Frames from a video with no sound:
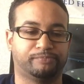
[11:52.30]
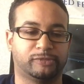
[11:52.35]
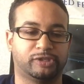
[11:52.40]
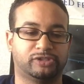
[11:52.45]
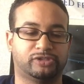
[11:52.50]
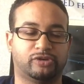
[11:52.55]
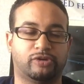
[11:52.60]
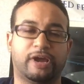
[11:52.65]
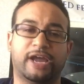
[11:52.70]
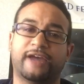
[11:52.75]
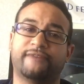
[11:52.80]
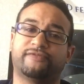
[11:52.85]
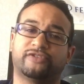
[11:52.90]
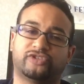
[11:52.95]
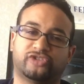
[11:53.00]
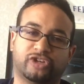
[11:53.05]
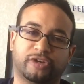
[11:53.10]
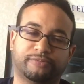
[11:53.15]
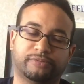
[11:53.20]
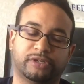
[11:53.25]
So I have the
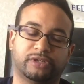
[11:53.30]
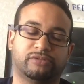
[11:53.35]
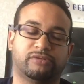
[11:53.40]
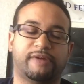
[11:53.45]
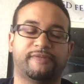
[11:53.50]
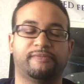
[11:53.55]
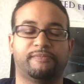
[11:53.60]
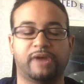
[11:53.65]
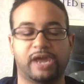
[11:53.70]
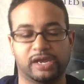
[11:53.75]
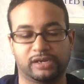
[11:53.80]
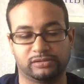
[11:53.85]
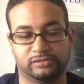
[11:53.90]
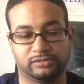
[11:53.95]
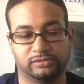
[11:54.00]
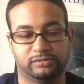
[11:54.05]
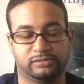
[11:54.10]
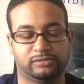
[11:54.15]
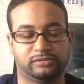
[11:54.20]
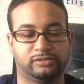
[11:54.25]
ships, I just don't have the
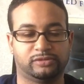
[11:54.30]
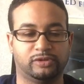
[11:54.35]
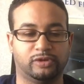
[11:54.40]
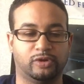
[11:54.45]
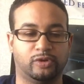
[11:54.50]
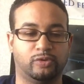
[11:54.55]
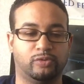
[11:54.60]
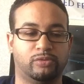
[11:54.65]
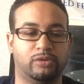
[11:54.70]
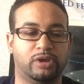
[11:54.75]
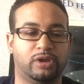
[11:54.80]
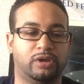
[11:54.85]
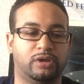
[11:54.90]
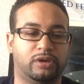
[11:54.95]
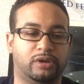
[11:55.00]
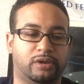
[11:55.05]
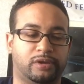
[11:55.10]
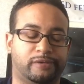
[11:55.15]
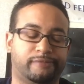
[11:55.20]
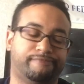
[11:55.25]
magazines. So
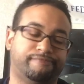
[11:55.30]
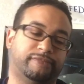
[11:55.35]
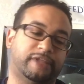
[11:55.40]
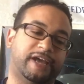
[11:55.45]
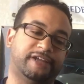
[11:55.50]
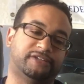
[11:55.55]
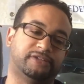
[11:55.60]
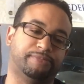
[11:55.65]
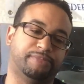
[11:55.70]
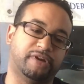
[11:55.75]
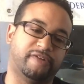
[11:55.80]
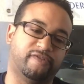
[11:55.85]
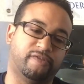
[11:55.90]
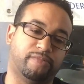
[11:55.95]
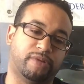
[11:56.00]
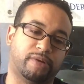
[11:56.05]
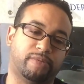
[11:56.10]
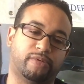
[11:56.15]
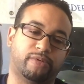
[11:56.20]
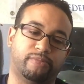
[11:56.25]
that's a bit of a
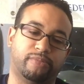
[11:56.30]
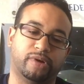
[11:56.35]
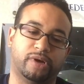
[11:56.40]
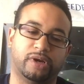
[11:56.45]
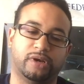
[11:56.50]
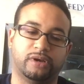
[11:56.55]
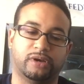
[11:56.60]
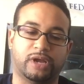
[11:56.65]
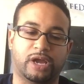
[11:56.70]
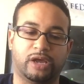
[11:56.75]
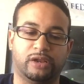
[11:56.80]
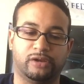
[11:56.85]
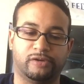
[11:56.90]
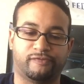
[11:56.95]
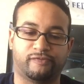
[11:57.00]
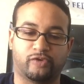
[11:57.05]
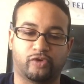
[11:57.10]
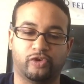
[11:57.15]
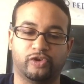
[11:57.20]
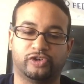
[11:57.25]
bummer, but I'll
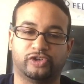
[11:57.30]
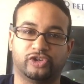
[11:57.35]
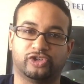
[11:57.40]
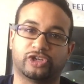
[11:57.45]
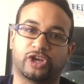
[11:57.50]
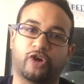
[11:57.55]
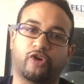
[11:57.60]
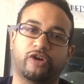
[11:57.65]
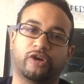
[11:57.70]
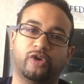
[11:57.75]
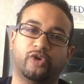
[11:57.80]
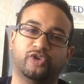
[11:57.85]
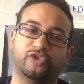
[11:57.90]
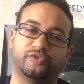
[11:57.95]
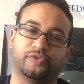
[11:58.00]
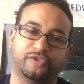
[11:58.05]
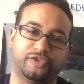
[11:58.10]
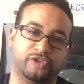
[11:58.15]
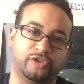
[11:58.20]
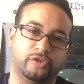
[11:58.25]
look forward to sharing
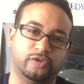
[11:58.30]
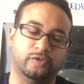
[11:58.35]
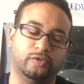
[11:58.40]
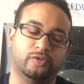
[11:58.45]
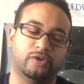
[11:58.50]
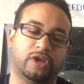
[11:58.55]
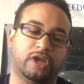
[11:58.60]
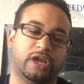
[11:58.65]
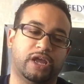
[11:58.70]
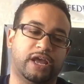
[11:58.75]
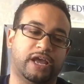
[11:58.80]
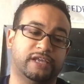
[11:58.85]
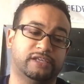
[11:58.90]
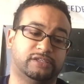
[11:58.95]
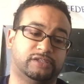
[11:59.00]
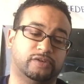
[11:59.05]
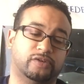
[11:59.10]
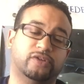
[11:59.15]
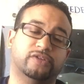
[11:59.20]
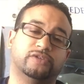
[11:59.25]
those with you as
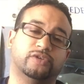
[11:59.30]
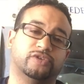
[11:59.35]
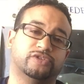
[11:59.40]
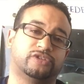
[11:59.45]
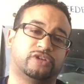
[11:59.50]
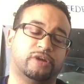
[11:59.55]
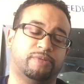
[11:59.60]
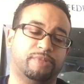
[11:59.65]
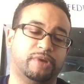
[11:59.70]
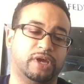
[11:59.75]
soon as those come